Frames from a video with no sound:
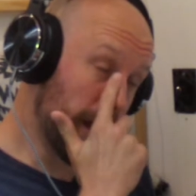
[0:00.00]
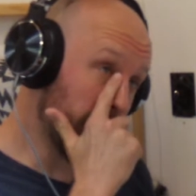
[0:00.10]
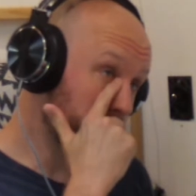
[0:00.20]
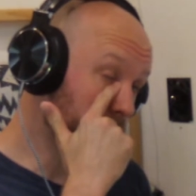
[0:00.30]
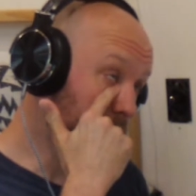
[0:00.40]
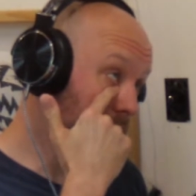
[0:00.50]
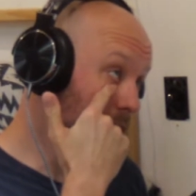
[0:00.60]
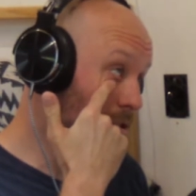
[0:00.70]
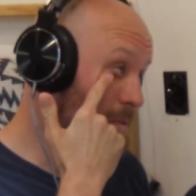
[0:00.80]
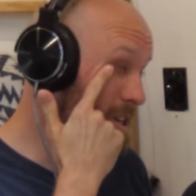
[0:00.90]
and it's
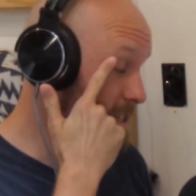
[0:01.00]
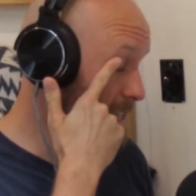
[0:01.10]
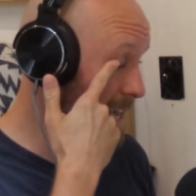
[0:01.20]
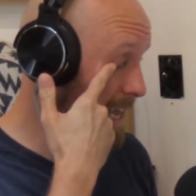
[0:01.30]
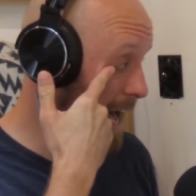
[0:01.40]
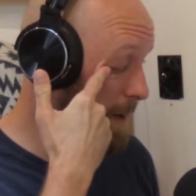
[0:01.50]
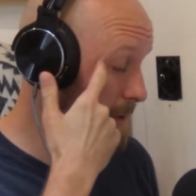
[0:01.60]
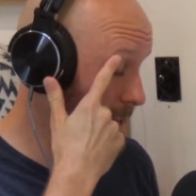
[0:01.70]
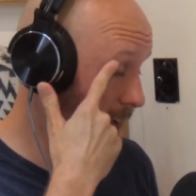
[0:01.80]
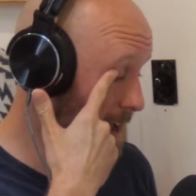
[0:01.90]
interesting, too, because, like, I
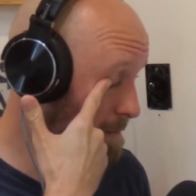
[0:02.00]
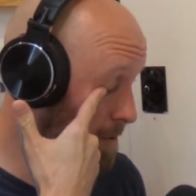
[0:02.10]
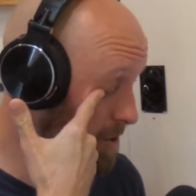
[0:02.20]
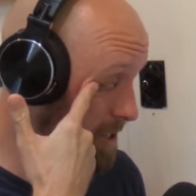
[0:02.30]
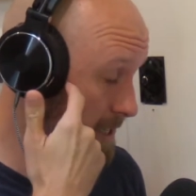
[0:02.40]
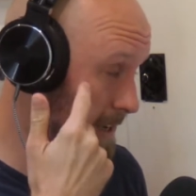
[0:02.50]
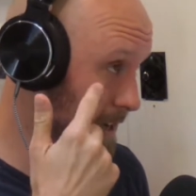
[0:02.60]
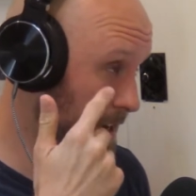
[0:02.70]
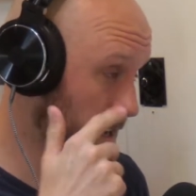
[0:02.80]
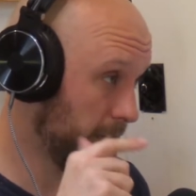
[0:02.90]
mean,
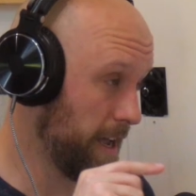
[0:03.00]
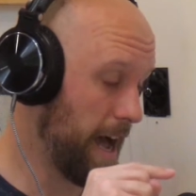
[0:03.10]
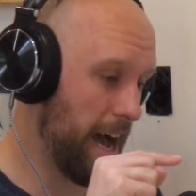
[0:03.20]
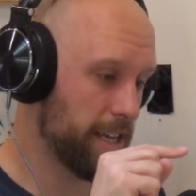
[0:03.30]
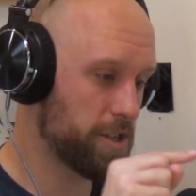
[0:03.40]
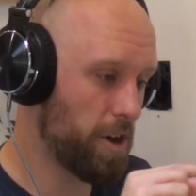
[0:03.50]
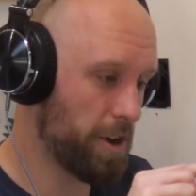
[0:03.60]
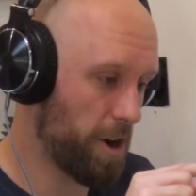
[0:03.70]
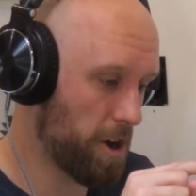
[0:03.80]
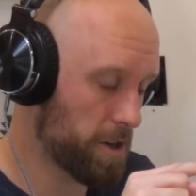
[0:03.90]
personally, I saw
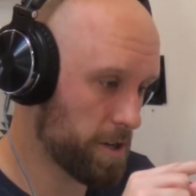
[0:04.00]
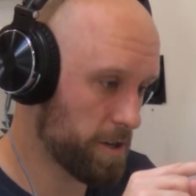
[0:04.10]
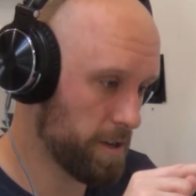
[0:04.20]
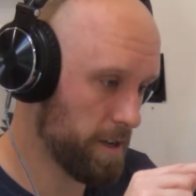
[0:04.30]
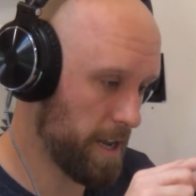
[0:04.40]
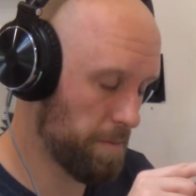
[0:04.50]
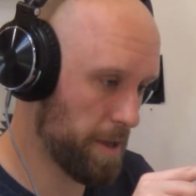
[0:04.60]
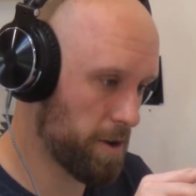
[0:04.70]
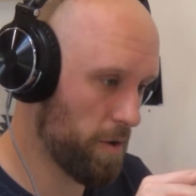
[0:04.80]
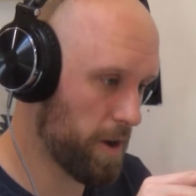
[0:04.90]
an arc in
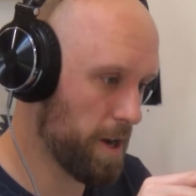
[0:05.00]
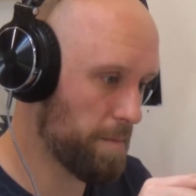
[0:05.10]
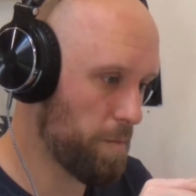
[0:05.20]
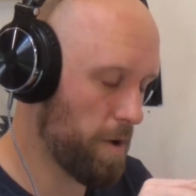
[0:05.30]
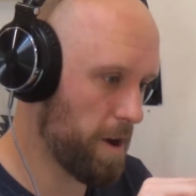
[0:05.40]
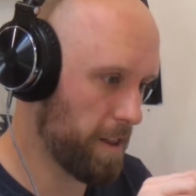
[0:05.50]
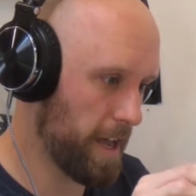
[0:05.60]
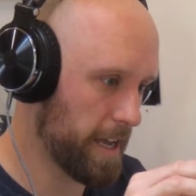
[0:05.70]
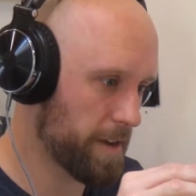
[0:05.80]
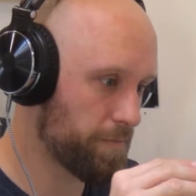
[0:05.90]
me growing up where,
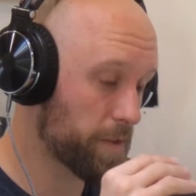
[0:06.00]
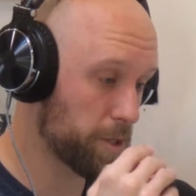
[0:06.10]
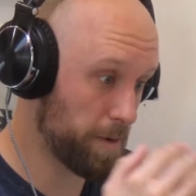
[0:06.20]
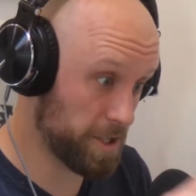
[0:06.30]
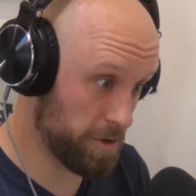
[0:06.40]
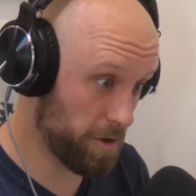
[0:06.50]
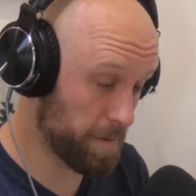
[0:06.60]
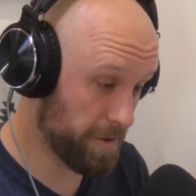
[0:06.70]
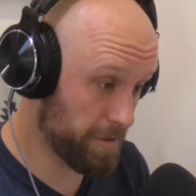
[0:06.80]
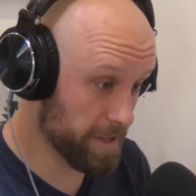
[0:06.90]
like, especially growing
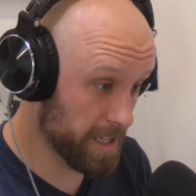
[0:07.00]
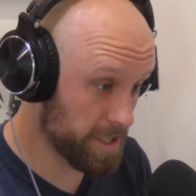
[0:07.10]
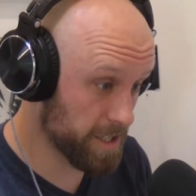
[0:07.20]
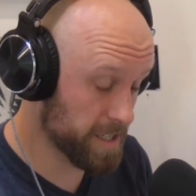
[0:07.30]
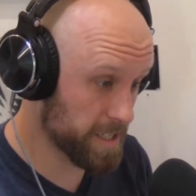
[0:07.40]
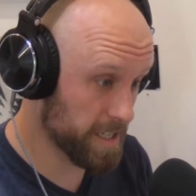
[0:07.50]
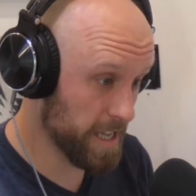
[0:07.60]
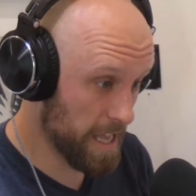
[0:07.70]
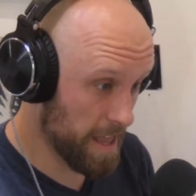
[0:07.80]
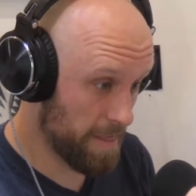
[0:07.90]
up very religious,
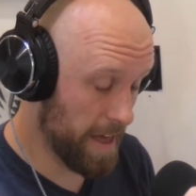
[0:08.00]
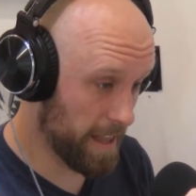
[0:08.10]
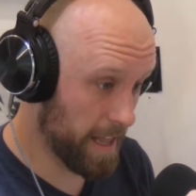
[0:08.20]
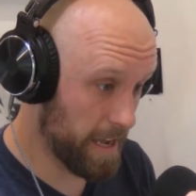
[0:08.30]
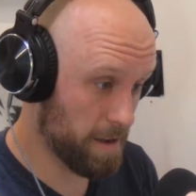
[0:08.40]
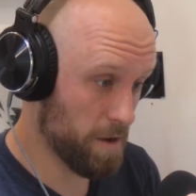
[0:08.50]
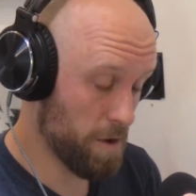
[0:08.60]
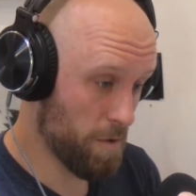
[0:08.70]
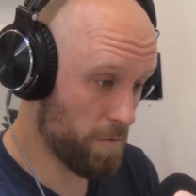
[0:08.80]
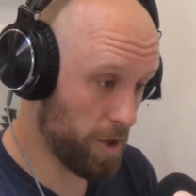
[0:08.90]
that, like,
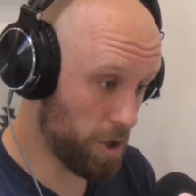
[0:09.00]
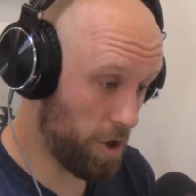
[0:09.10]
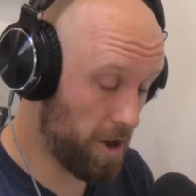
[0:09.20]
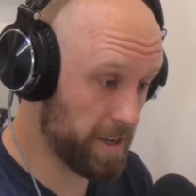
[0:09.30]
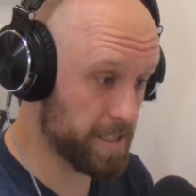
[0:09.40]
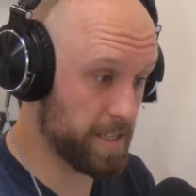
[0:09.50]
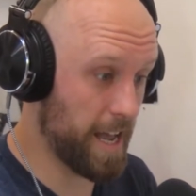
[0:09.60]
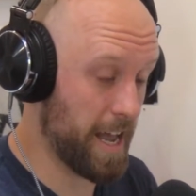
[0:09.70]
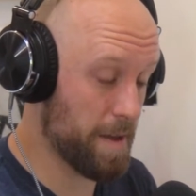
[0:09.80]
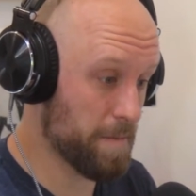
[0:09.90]
for the longest
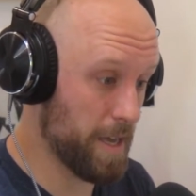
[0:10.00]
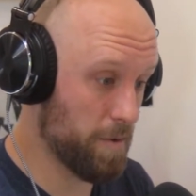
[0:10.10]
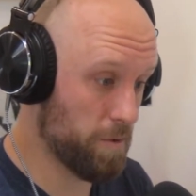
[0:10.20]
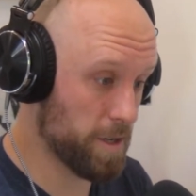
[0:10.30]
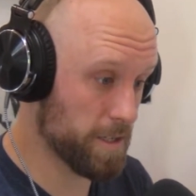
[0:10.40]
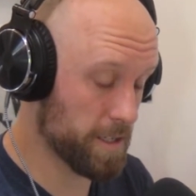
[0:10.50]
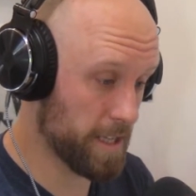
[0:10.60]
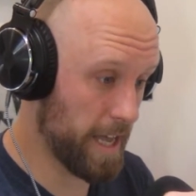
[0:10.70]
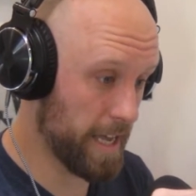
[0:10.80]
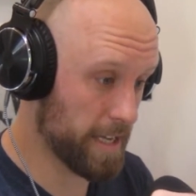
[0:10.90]
time, it
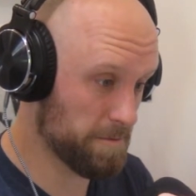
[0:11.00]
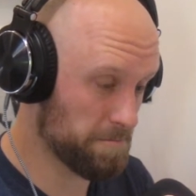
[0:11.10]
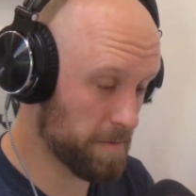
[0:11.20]
was, like